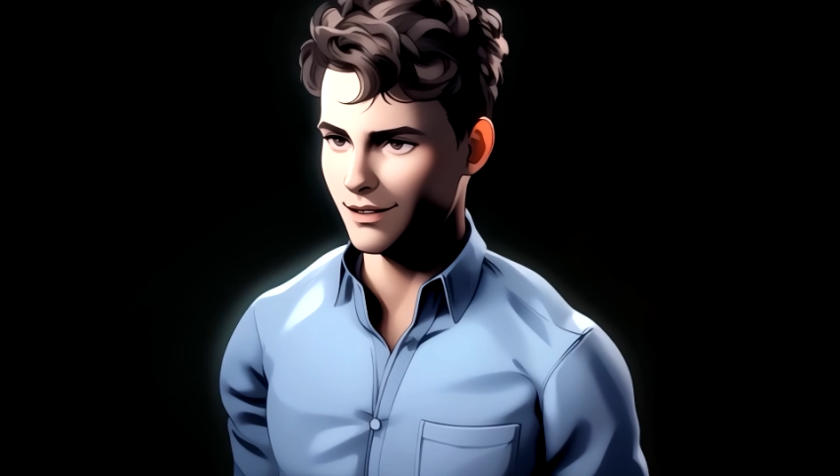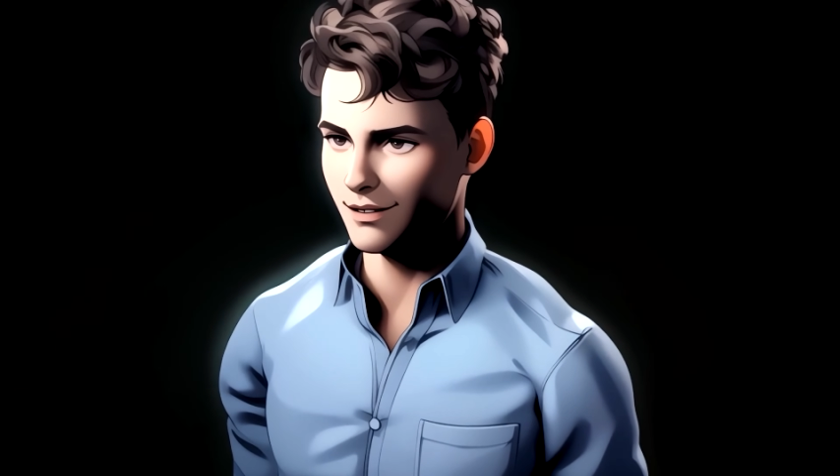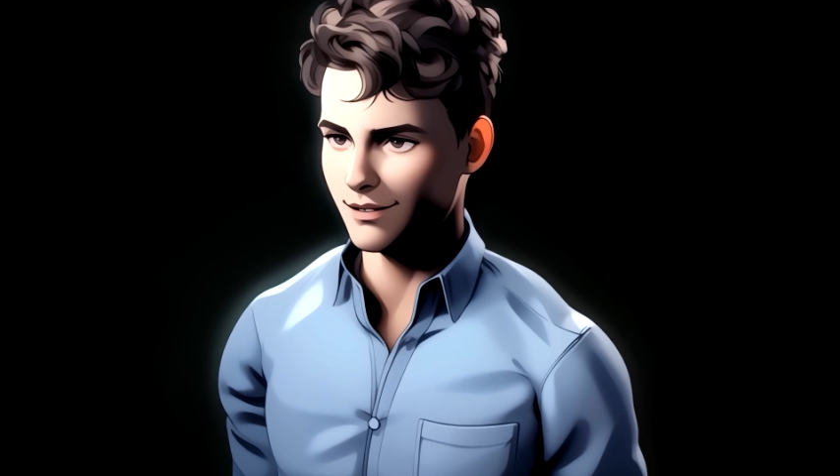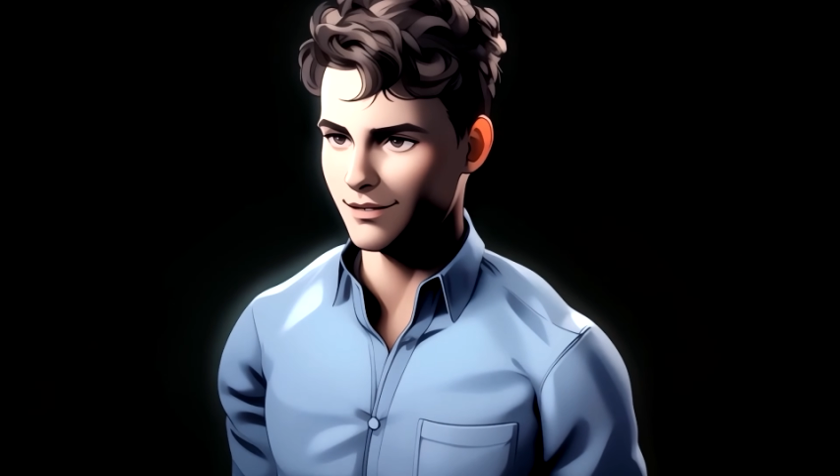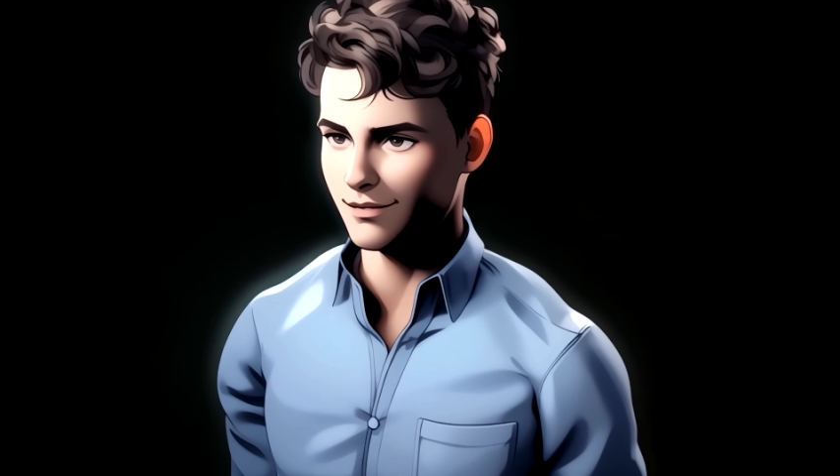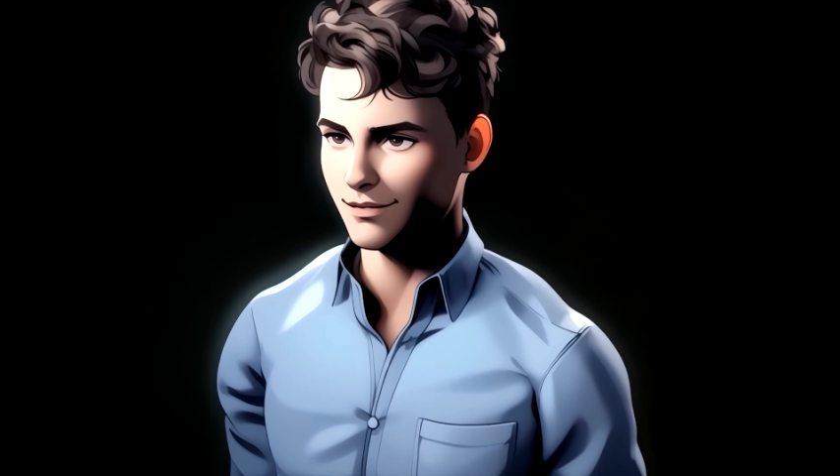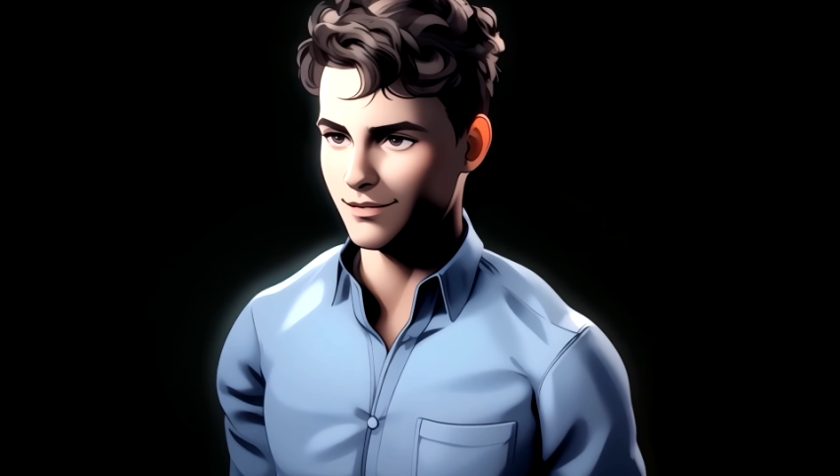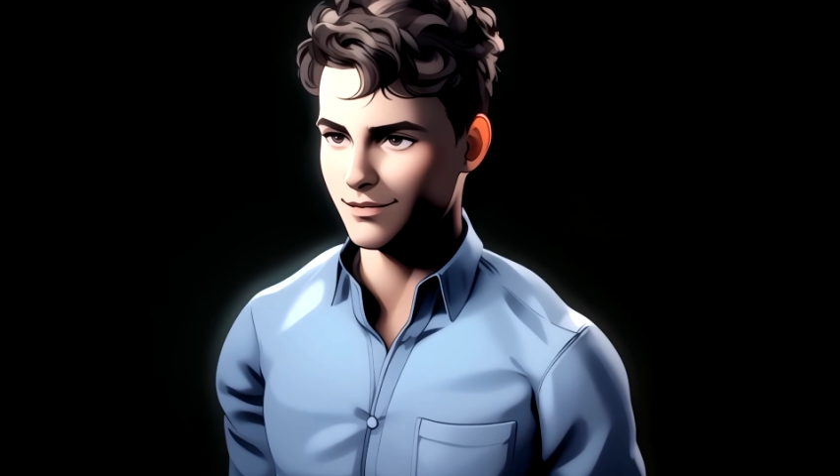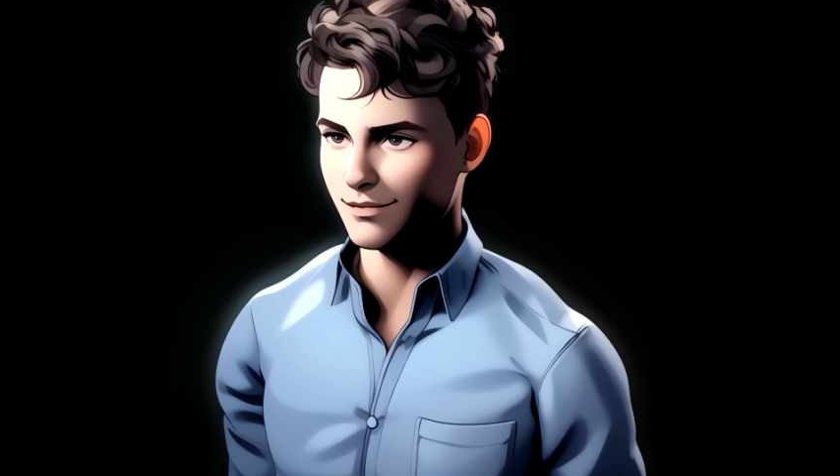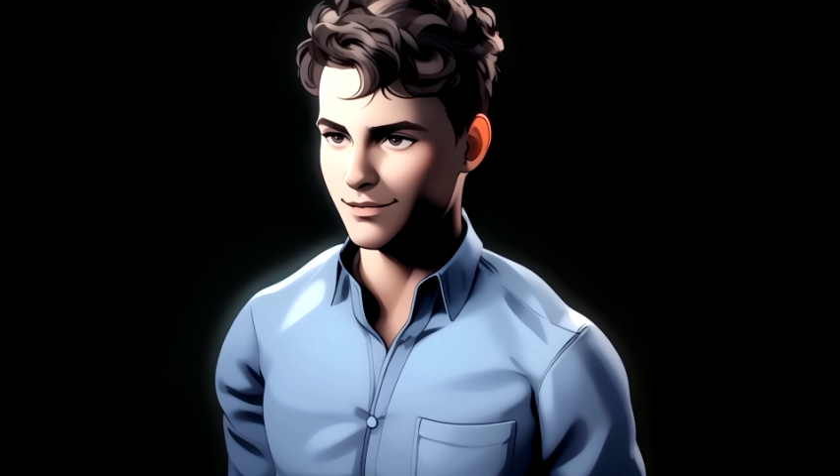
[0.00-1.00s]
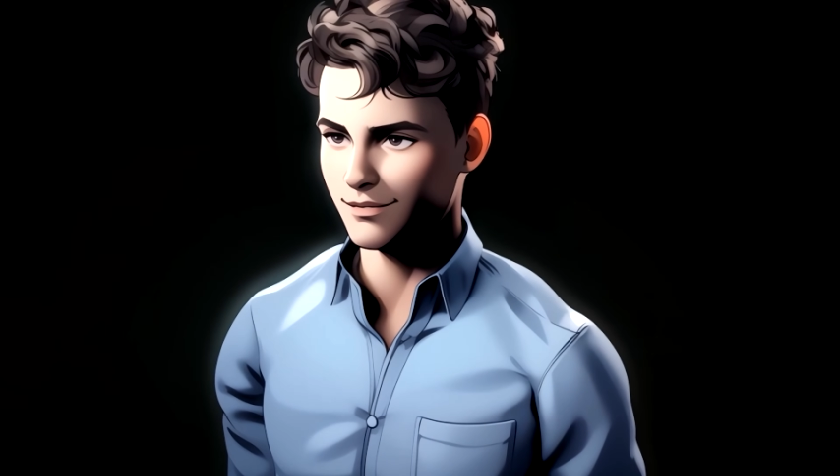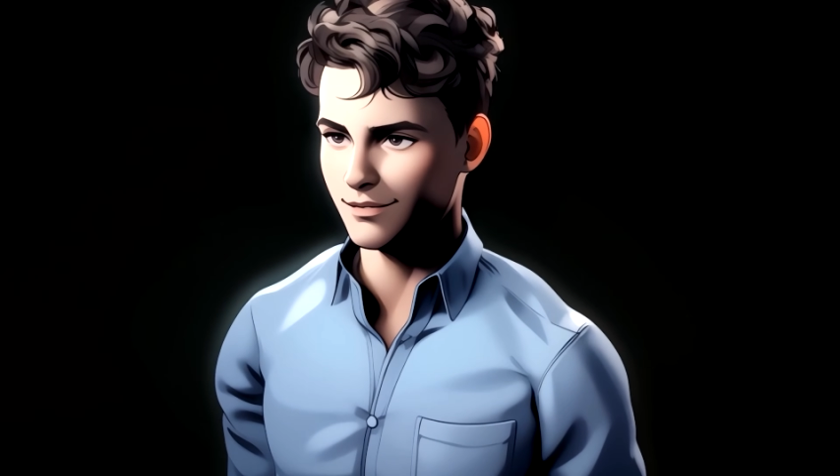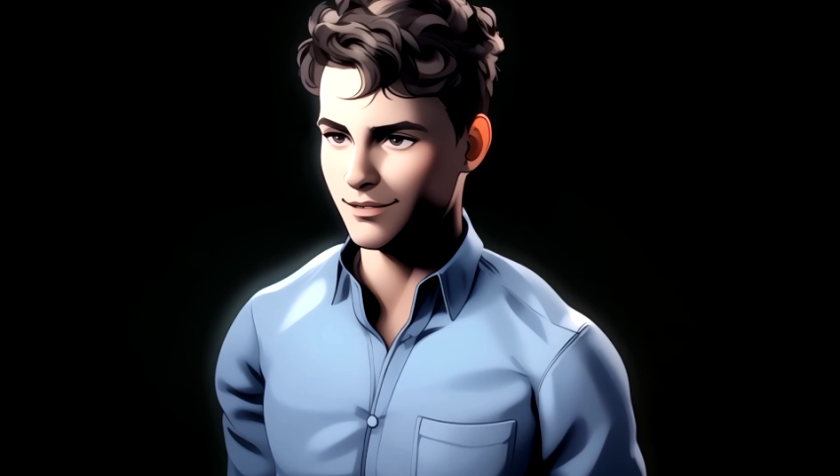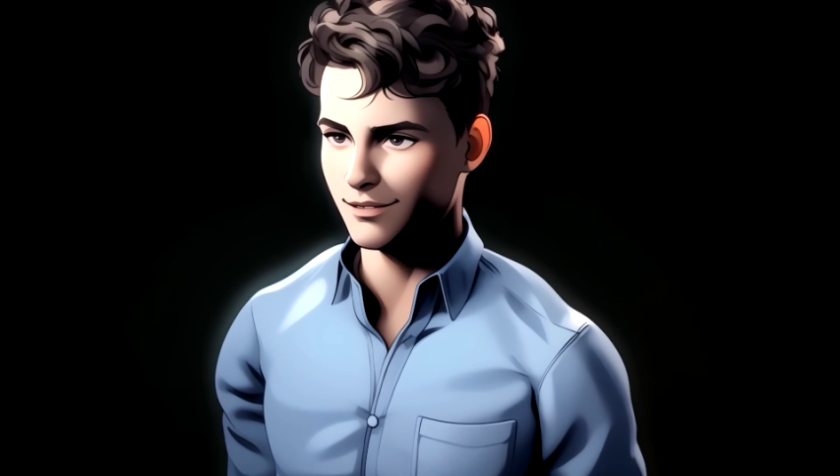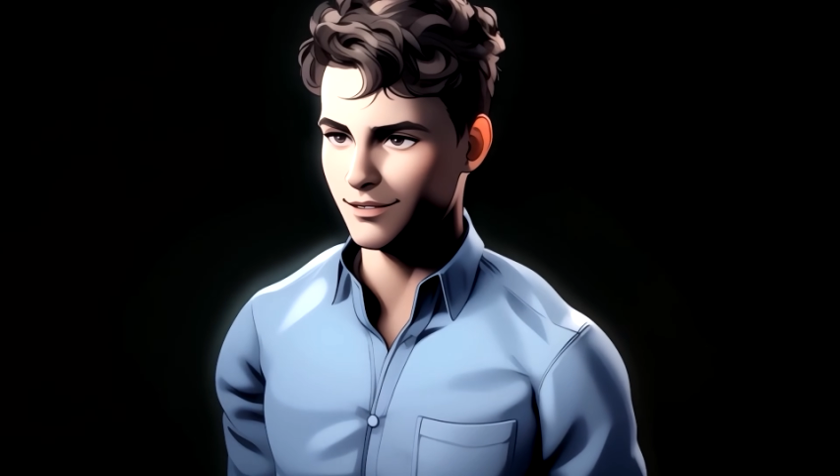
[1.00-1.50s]
her,
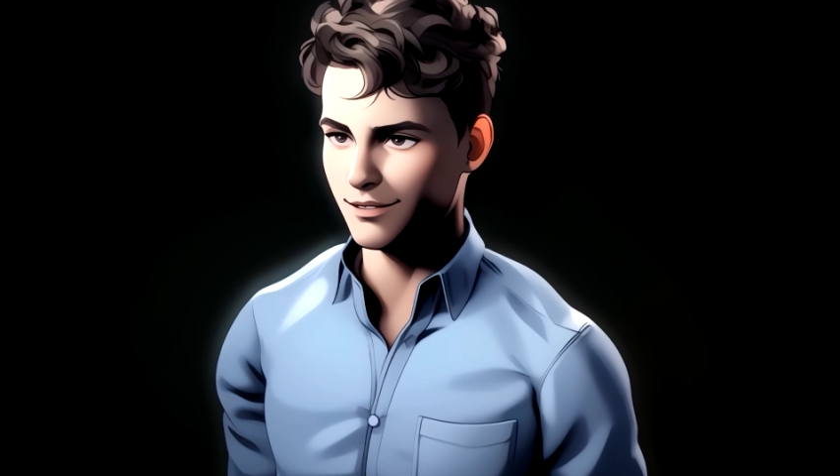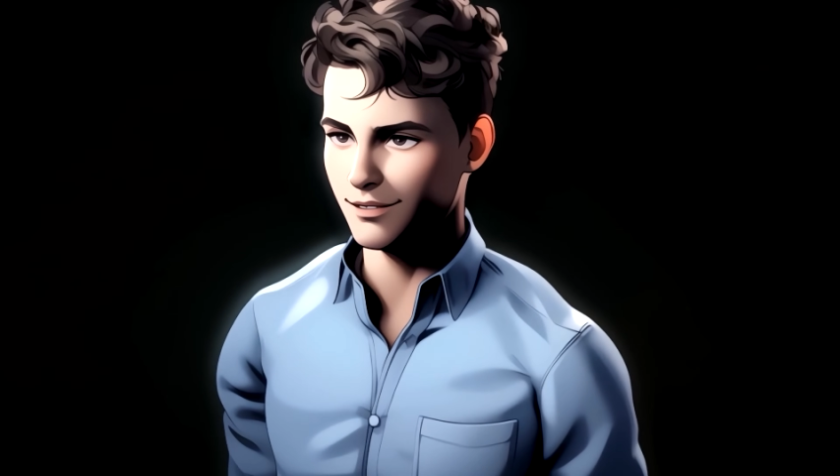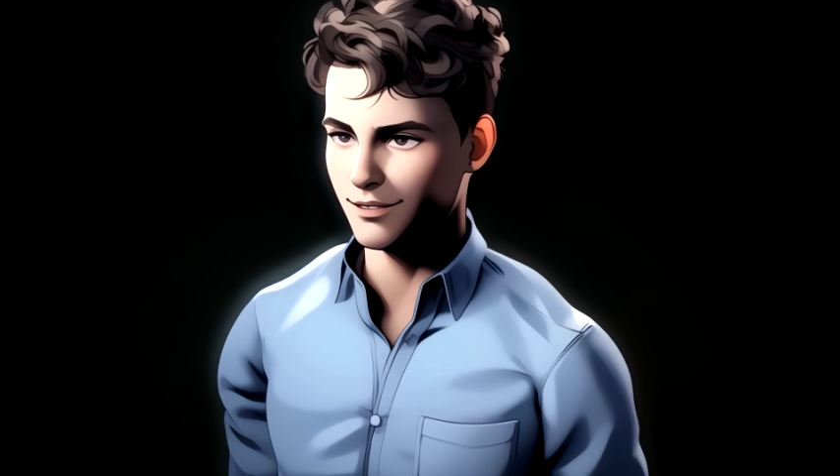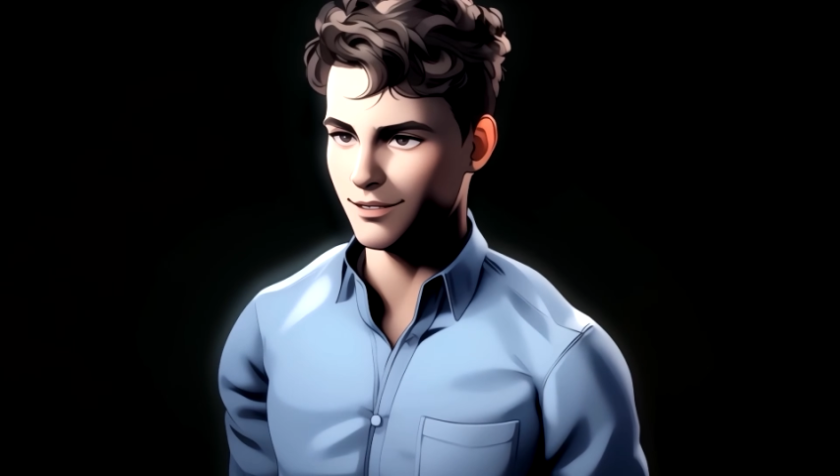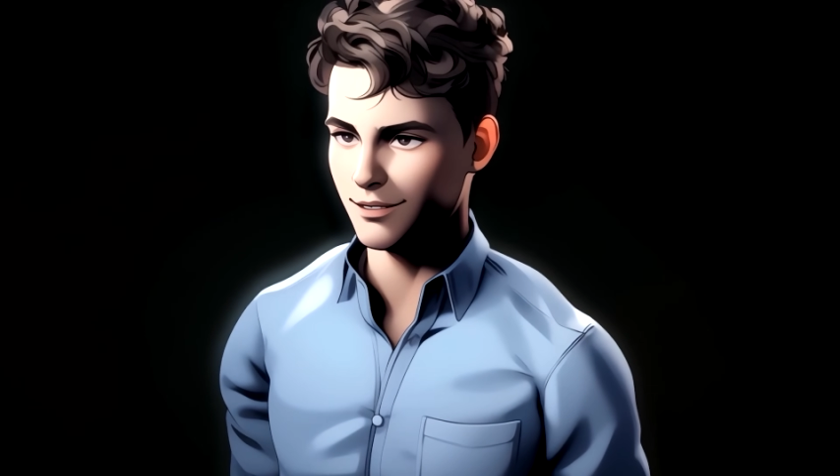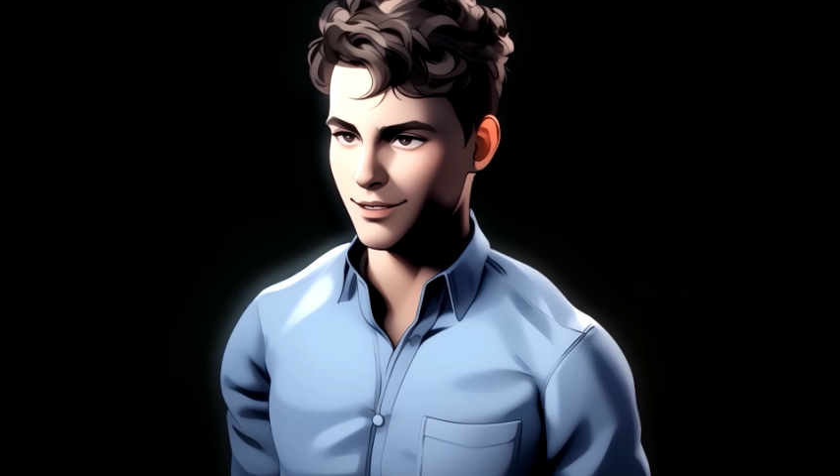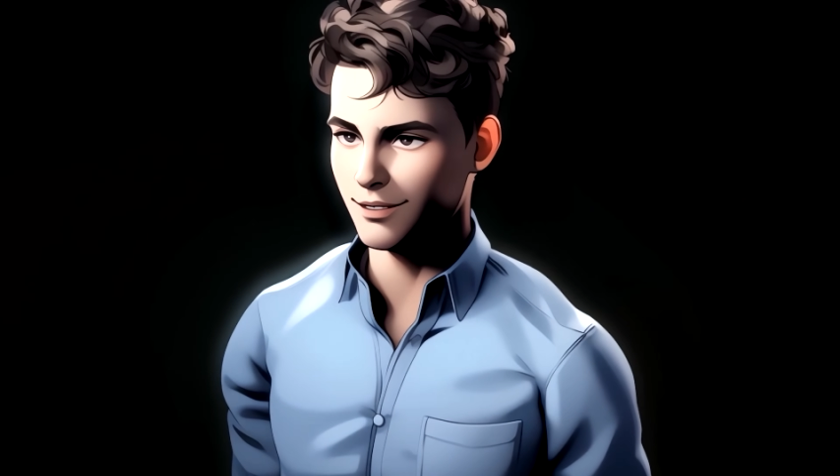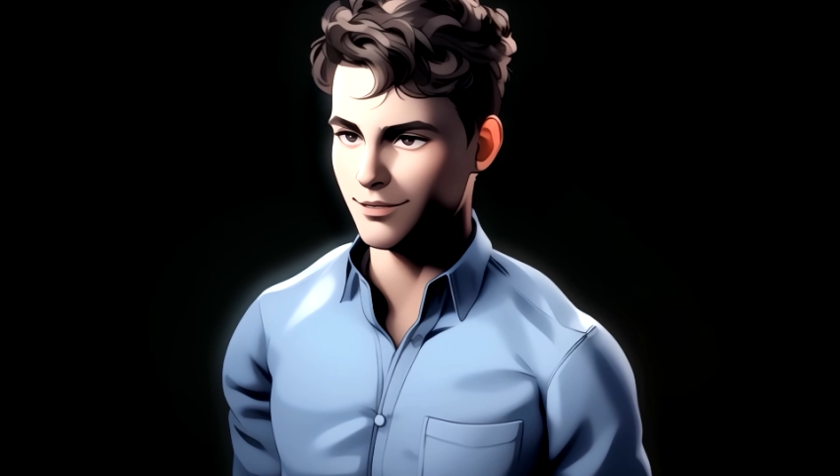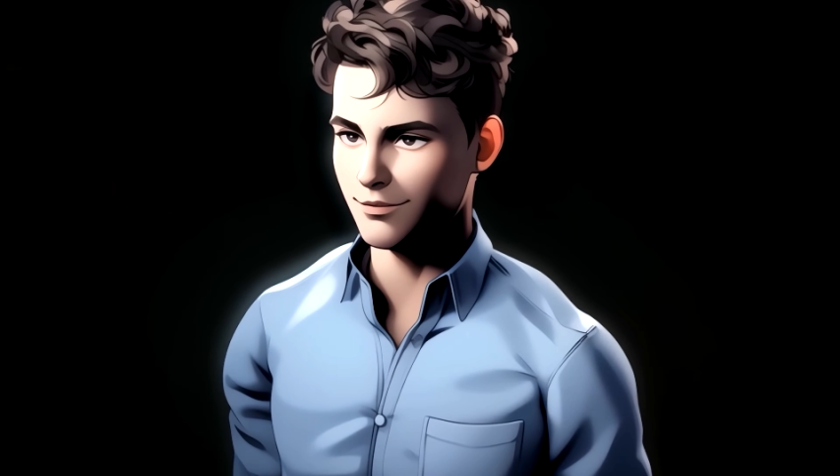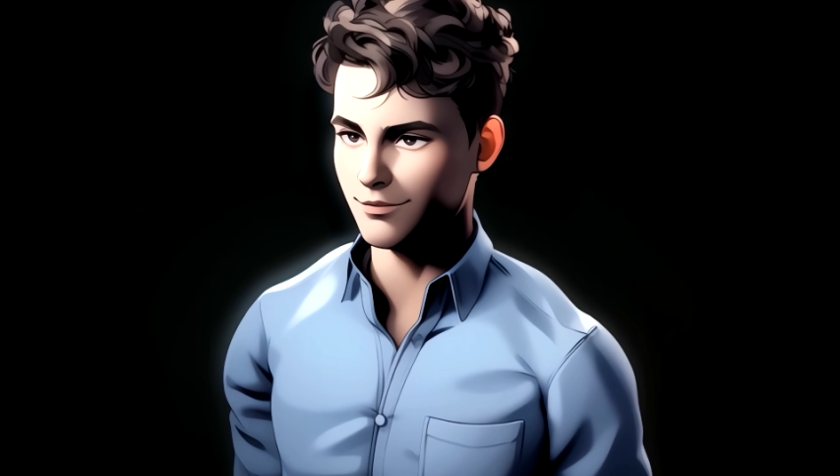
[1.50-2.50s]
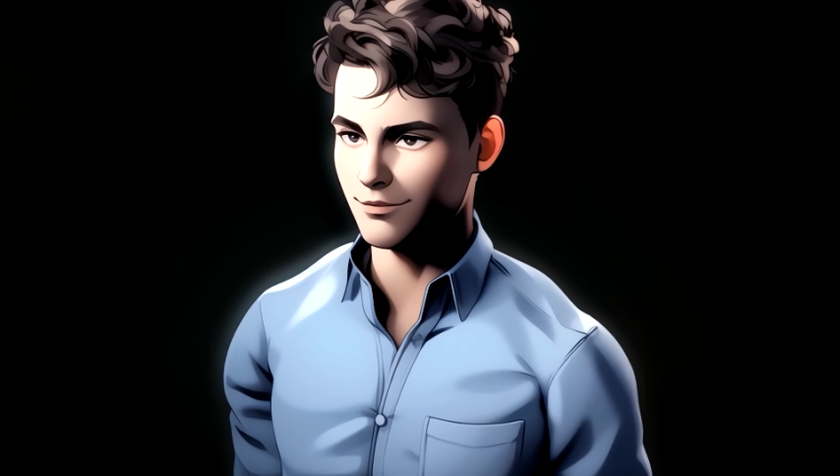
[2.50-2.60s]
I knew.